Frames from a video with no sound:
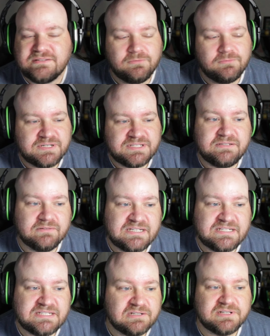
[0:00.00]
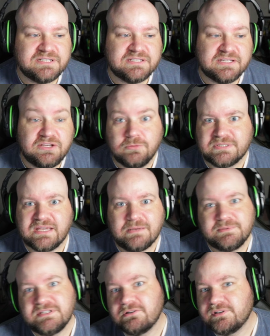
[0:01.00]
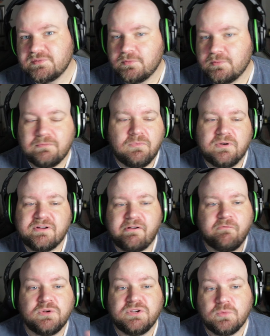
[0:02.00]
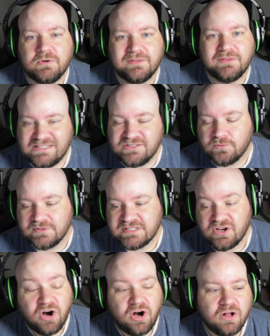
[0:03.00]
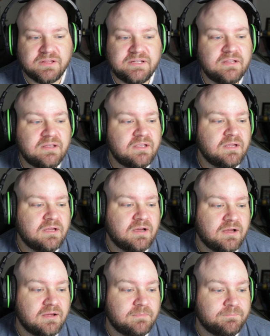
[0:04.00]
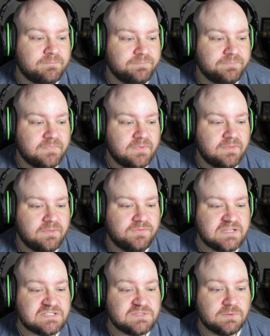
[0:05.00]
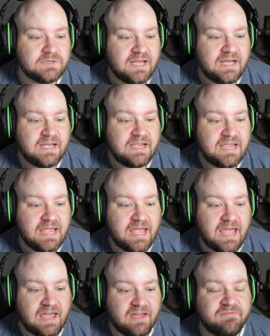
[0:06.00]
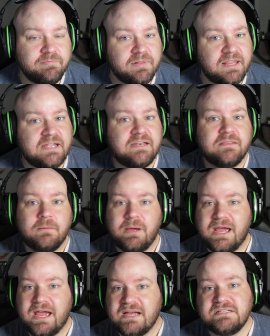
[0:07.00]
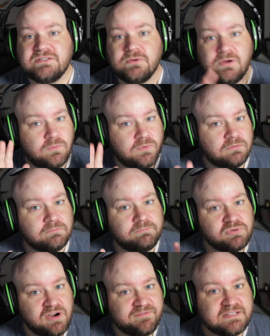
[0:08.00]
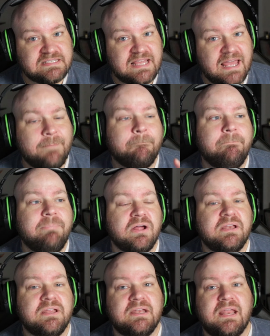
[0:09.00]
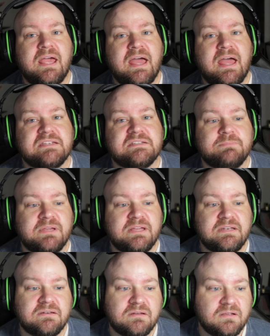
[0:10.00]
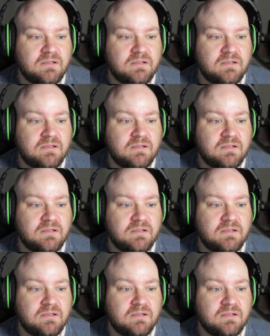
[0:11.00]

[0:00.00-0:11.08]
the Rusty Lake series, the Cube Escape series, whatever one you want to lean towards and call it. Um, this one I have played in the past, so I will preface that, but it has been